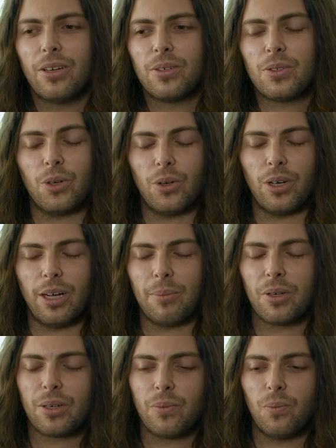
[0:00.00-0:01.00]
So
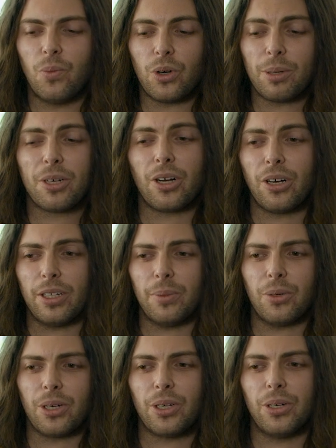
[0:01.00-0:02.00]
what I'm currently
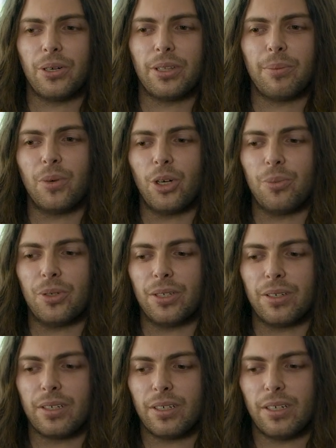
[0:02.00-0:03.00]
working on at the
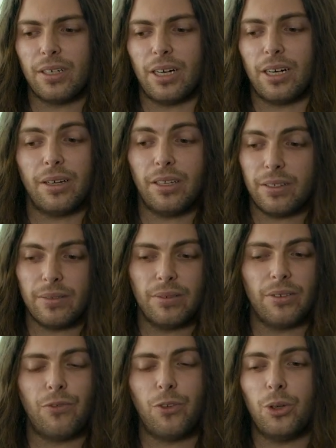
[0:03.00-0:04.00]
moment,
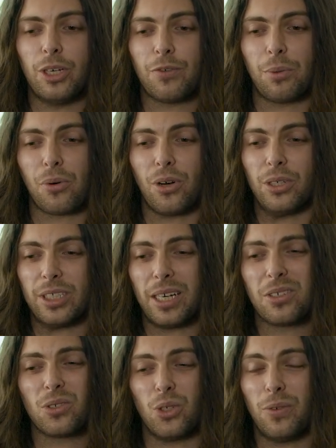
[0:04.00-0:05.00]
a few different
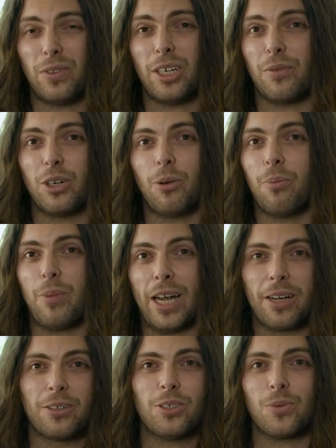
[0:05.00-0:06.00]
projects. Truthfully, I've gone
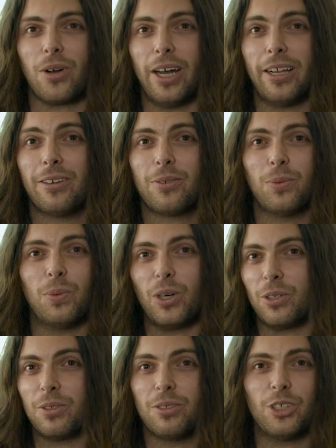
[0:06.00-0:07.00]
back to writing,
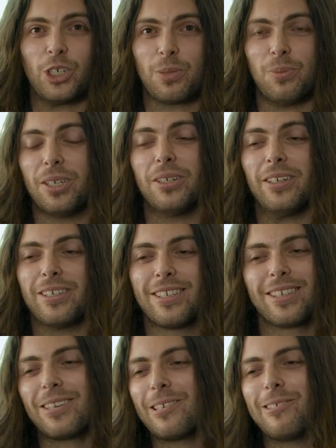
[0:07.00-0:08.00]
one just
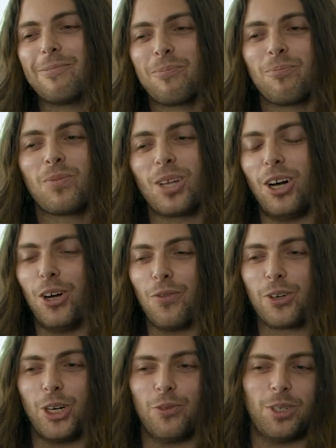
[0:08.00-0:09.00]
because
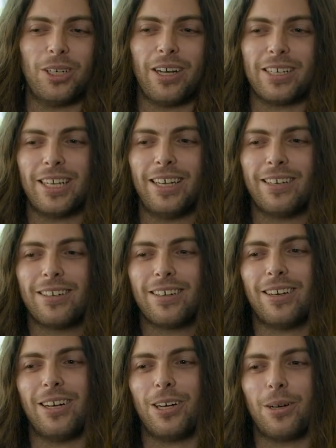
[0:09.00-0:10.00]
of
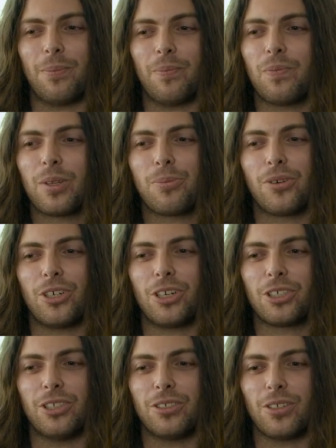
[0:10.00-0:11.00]
COVID-19.
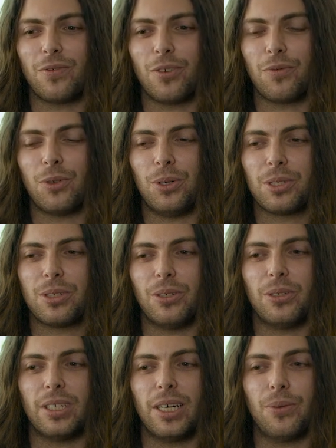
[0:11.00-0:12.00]
Productions have, of course,
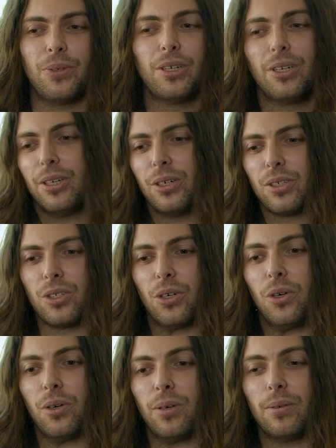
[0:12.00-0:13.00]
slowed down.
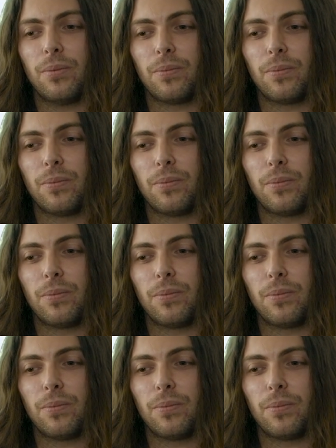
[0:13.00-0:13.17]
So